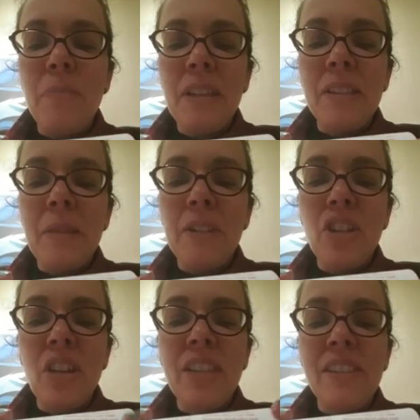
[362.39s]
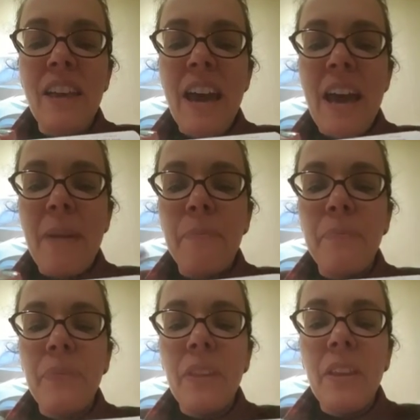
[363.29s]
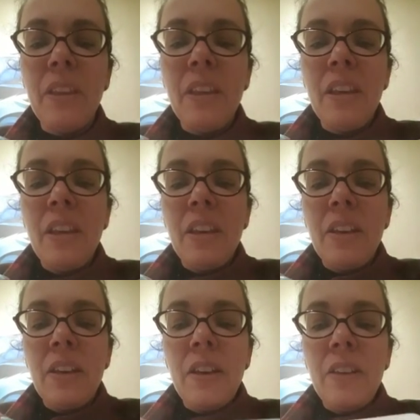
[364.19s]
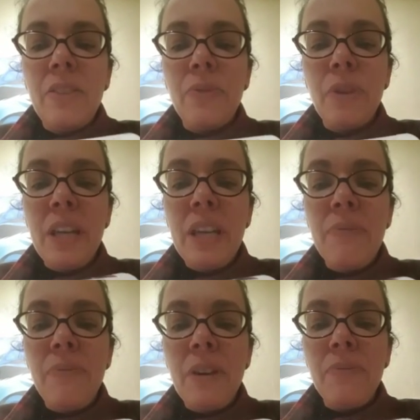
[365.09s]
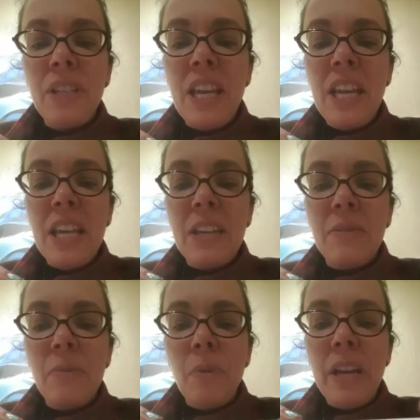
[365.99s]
Please come and join us there. 3:15,